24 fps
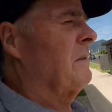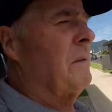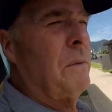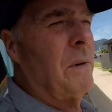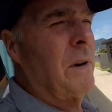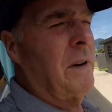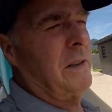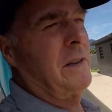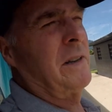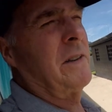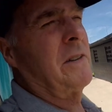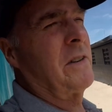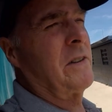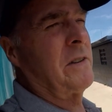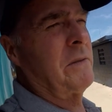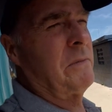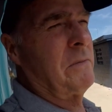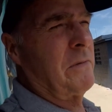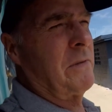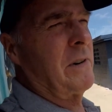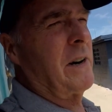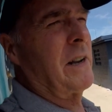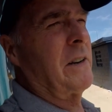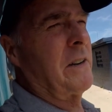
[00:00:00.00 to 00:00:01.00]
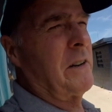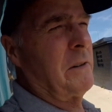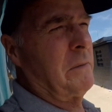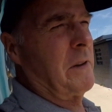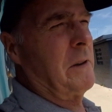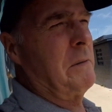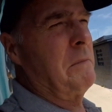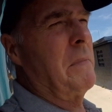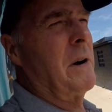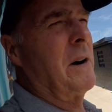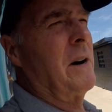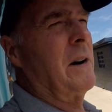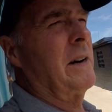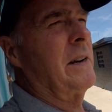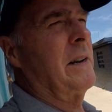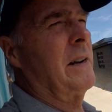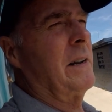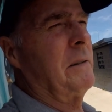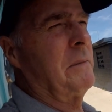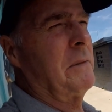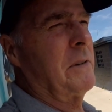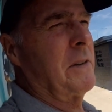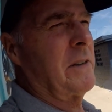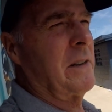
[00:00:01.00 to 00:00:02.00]
what this is relatively
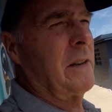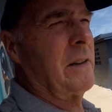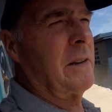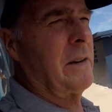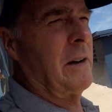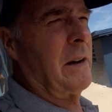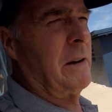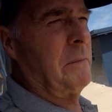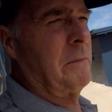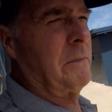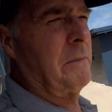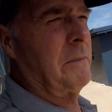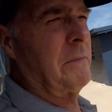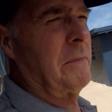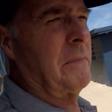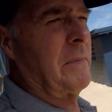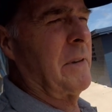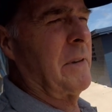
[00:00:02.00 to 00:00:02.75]
minor. There's lot, um,